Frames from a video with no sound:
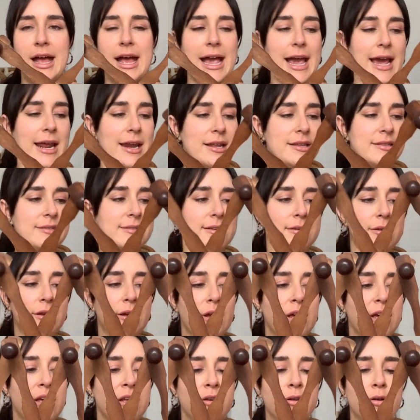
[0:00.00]
and it's
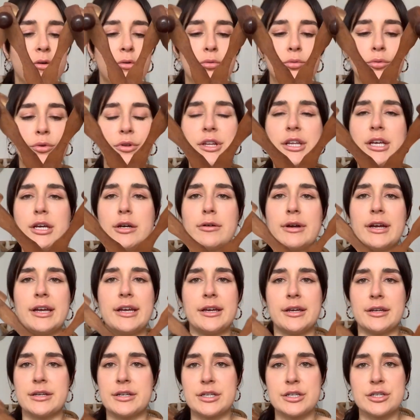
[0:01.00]
in really great
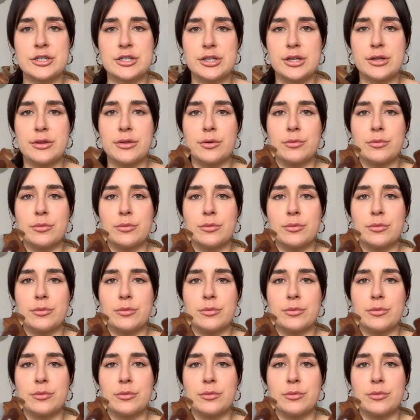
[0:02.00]
condition.